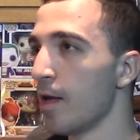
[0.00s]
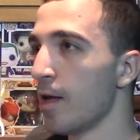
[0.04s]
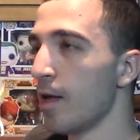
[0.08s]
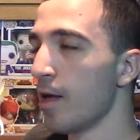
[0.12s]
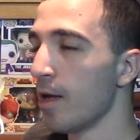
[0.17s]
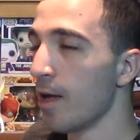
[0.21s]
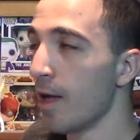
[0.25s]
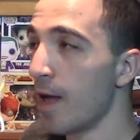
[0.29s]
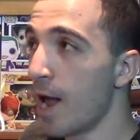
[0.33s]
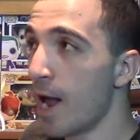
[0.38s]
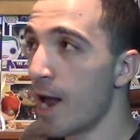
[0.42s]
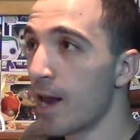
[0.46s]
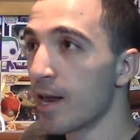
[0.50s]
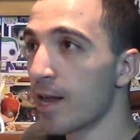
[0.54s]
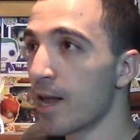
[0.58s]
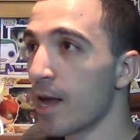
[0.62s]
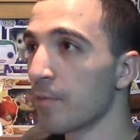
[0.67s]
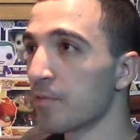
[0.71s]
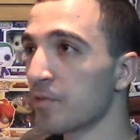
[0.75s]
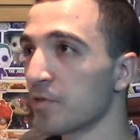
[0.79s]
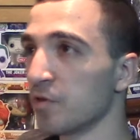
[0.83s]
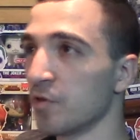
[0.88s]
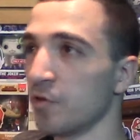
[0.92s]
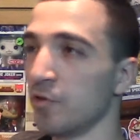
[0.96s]
any
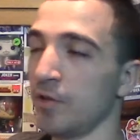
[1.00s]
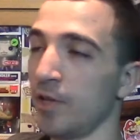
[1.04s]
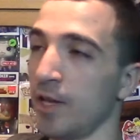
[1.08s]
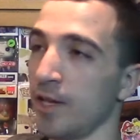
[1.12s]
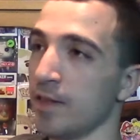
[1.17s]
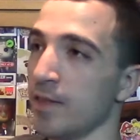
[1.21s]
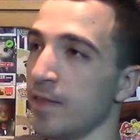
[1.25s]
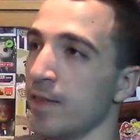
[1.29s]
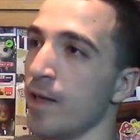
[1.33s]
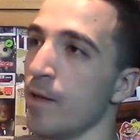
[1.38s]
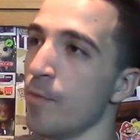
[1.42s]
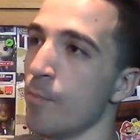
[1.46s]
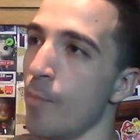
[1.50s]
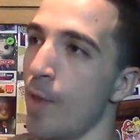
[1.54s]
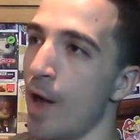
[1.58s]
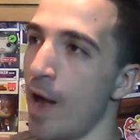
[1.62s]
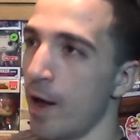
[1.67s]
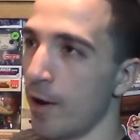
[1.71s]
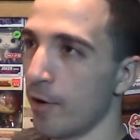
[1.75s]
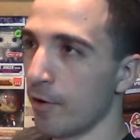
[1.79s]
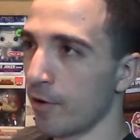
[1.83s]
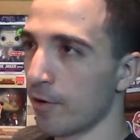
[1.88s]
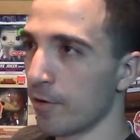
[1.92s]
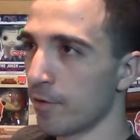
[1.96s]
episode that did
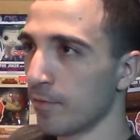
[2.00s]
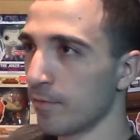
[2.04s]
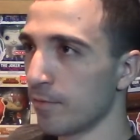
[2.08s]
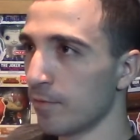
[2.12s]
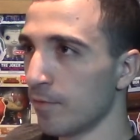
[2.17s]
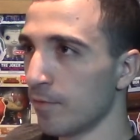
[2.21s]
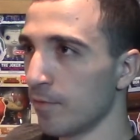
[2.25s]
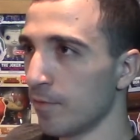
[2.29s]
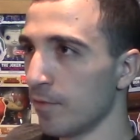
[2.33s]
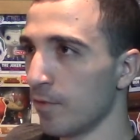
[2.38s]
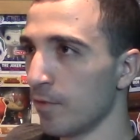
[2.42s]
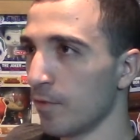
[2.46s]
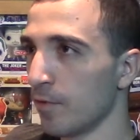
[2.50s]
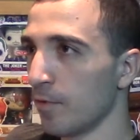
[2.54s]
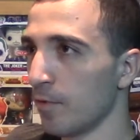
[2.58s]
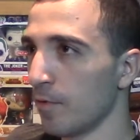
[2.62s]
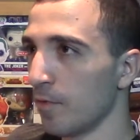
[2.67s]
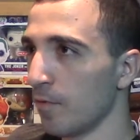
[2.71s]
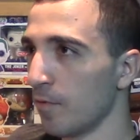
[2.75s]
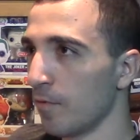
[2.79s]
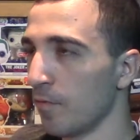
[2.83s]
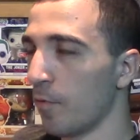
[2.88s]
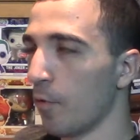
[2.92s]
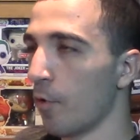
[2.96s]
matter
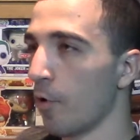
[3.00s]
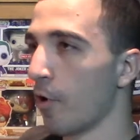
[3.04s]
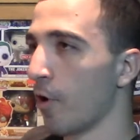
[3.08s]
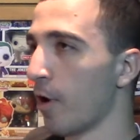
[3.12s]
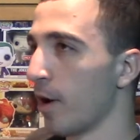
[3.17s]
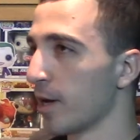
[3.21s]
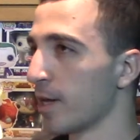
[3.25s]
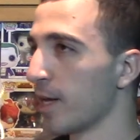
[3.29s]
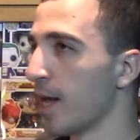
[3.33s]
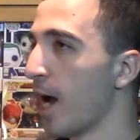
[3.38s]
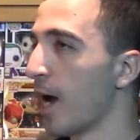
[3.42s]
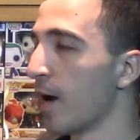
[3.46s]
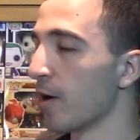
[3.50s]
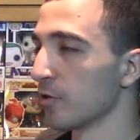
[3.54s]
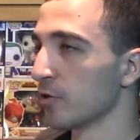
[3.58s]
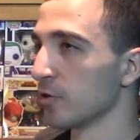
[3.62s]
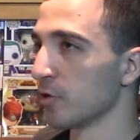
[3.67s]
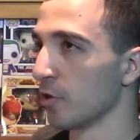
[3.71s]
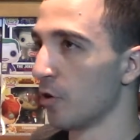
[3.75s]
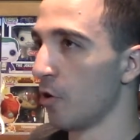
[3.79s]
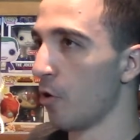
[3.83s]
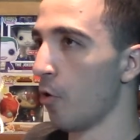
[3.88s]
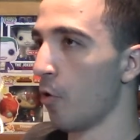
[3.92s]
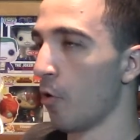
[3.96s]
for a character
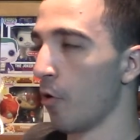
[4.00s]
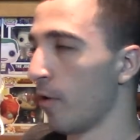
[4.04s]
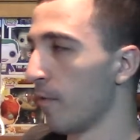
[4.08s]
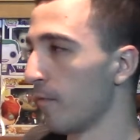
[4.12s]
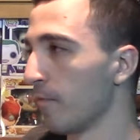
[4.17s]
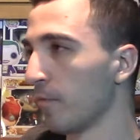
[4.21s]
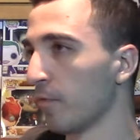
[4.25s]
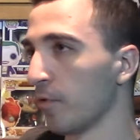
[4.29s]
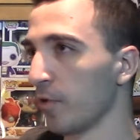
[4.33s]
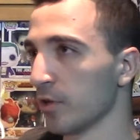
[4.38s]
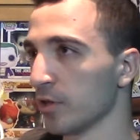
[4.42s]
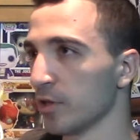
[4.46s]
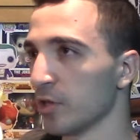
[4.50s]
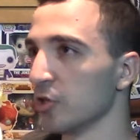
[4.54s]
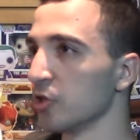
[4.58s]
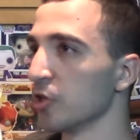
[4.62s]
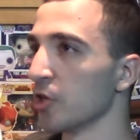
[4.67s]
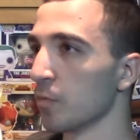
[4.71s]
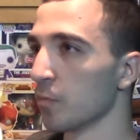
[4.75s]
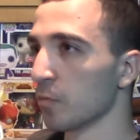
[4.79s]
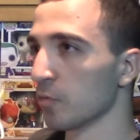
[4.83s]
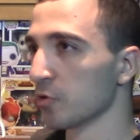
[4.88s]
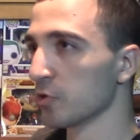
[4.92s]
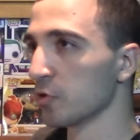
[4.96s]
or for like the
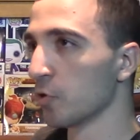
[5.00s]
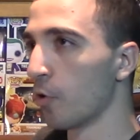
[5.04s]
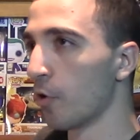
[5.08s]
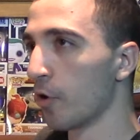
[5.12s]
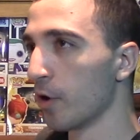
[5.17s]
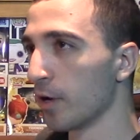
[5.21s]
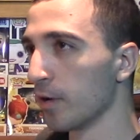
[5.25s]
general story.